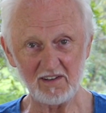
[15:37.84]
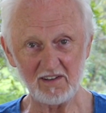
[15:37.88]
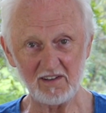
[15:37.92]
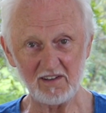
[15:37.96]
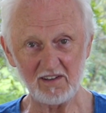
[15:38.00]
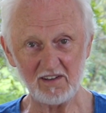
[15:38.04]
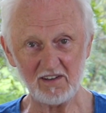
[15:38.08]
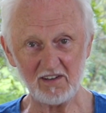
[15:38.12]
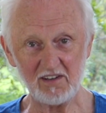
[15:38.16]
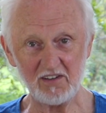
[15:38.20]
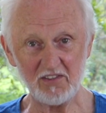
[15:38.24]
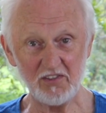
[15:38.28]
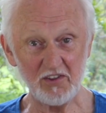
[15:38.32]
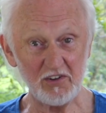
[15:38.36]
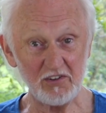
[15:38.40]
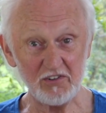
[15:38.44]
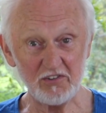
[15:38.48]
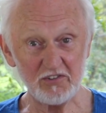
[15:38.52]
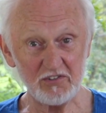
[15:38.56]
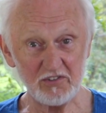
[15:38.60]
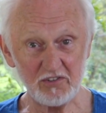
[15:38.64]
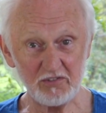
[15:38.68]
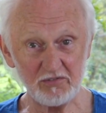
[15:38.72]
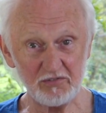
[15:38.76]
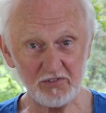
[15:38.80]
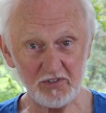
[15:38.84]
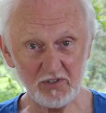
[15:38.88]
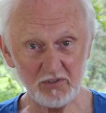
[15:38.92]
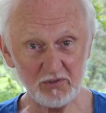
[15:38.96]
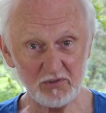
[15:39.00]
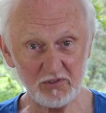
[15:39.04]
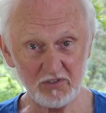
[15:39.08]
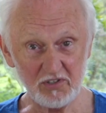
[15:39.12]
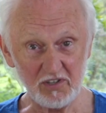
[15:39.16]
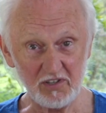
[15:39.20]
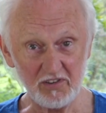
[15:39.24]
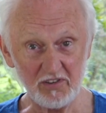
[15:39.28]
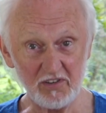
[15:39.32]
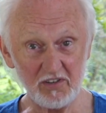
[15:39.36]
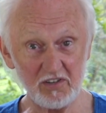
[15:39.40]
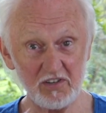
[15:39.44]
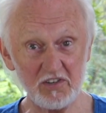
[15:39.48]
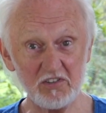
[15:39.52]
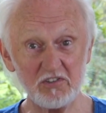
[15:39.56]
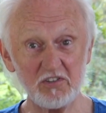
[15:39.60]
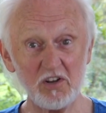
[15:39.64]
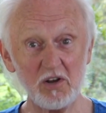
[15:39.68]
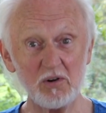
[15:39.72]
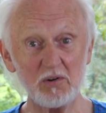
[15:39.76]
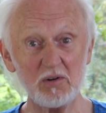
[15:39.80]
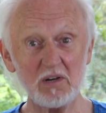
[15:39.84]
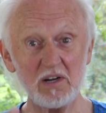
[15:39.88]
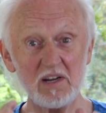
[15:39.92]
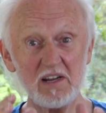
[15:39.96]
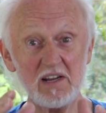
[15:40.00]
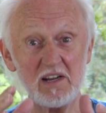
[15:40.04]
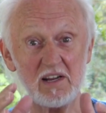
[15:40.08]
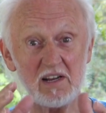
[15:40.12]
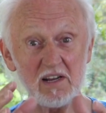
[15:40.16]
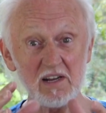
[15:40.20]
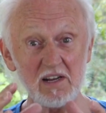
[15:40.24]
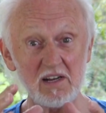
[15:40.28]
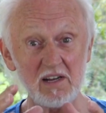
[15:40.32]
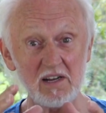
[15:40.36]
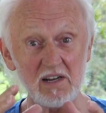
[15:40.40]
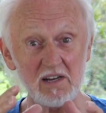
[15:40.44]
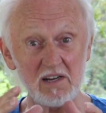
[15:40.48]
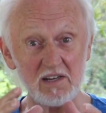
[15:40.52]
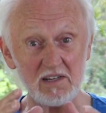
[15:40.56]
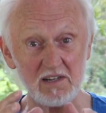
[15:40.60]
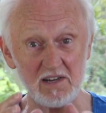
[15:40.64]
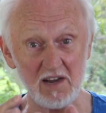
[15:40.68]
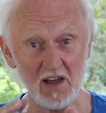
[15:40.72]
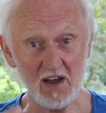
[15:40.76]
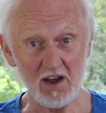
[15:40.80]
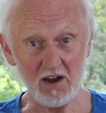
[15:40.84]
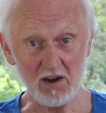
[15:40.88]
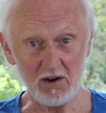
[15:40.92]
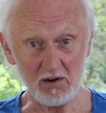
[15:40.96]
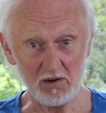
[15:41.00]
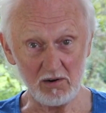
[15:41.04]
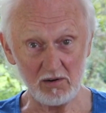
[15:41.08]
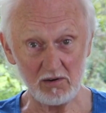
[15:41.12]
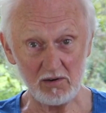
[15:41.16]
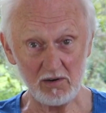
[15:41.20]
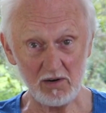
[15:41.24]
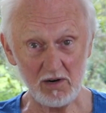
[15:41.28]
There isn't a future, there is only now.